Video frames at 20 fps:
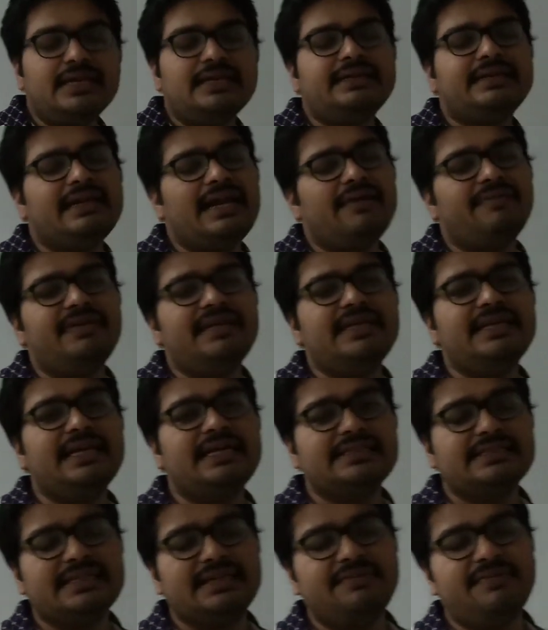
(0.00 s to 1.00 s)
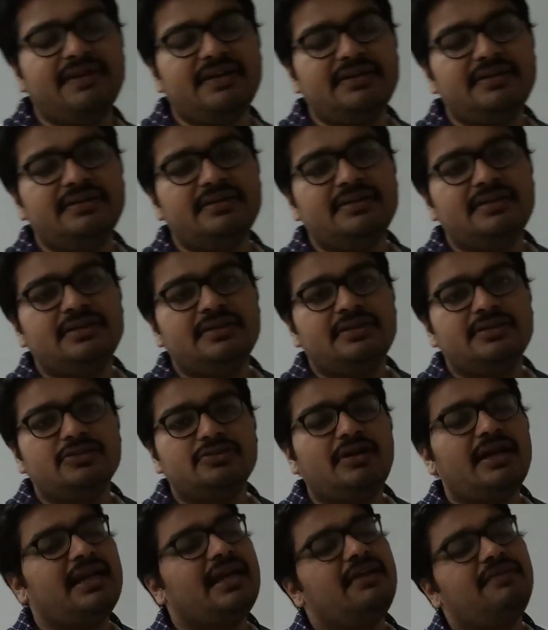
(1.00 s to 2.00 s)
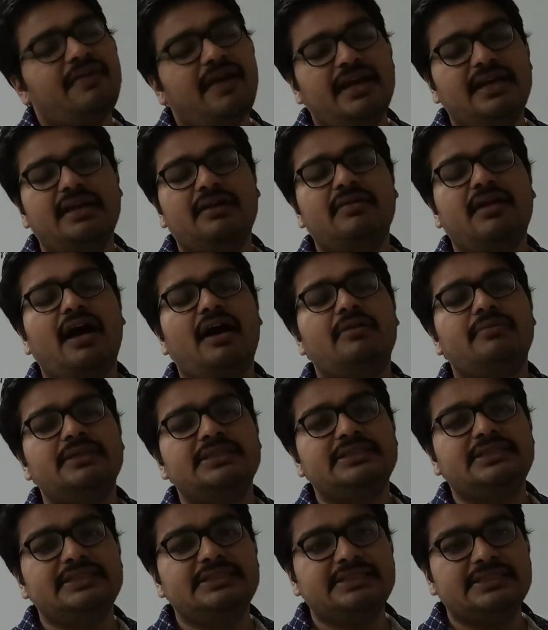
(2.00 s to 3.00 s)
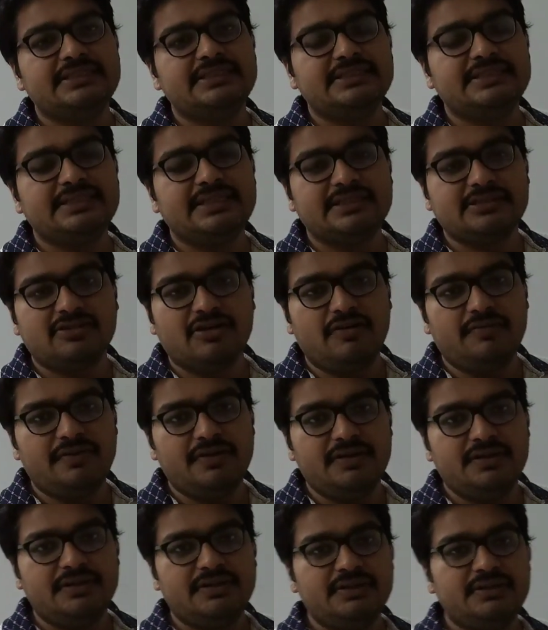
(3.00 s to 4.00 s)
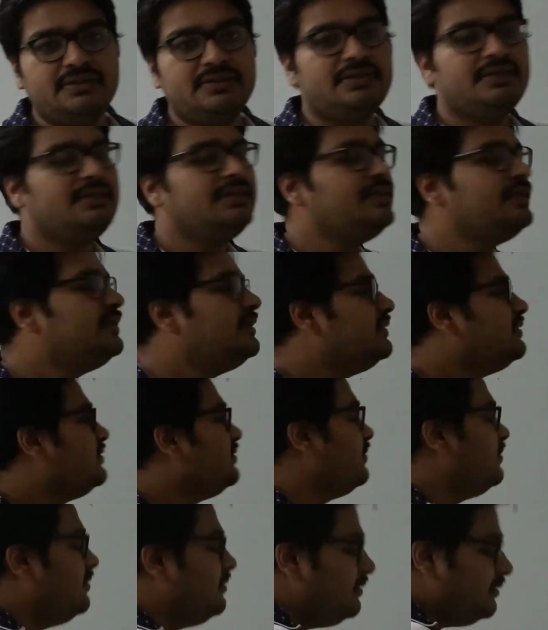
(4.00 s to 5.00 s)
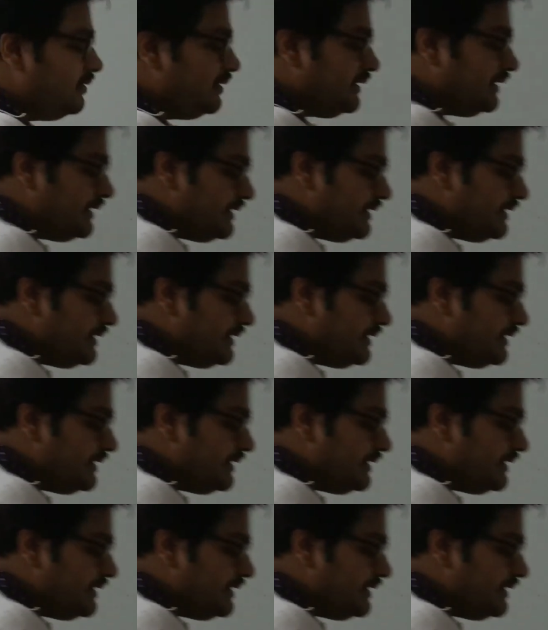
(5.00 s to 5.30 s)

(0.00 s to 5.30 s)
traveling has given, so I can find out how much distance it has covered. So